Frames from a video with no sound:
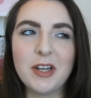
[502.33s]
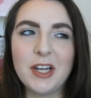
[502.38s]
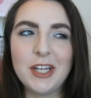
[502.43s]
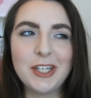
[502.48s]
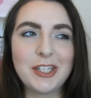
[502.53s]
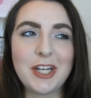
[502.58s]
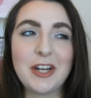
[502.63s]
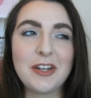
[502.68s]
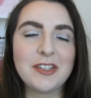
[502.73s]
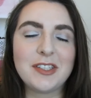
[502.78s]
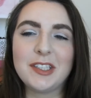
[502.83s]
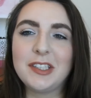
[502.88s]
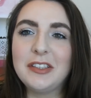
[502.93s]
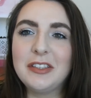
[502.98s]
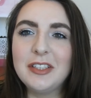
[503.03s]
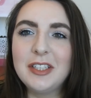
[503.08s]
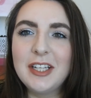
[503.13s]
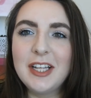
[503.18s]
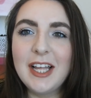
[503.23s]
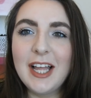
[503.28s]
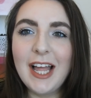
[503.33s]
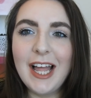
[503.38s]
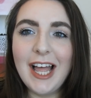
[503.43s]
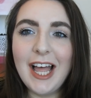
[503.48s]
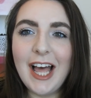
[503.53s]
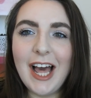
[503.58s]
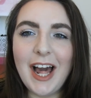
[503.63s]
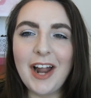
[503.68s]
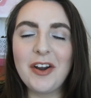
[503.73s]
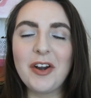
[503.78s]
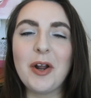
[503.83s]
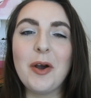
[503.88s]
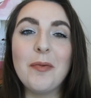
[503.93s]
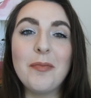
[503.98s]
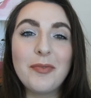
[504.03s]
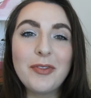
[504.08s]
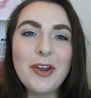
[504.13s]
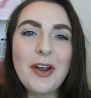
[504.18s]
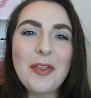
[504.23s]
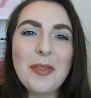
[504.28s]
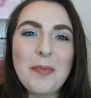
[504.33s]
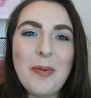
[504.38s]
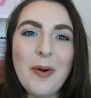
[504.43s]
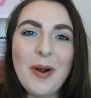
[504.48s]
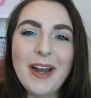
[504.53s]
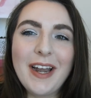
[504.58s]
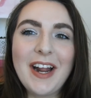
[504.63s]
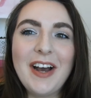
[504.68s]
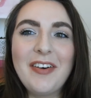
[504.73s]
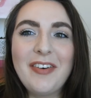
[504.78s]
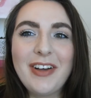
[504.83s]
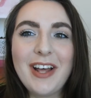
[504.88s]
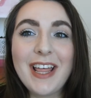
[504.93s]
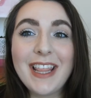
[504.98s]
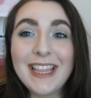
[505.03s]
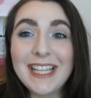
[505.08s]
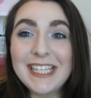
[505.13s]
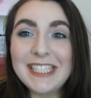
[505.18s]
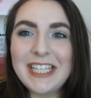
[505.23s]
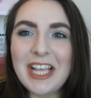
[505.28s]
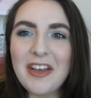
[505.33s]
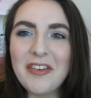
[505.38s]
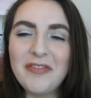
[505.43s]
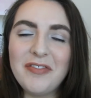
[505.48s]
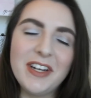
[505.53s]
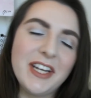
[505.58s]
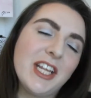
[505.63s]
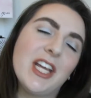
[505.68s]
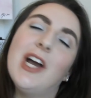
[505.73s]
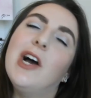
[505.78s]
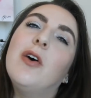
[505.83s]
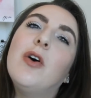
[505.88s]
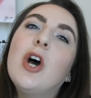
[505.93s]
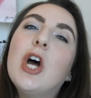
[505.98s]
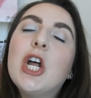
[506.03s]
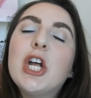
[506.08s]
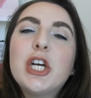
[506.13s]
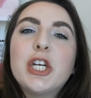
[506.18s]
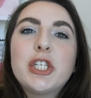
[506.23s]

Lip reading: My eyeshadow's a little, I don't know. It's not the point of this video.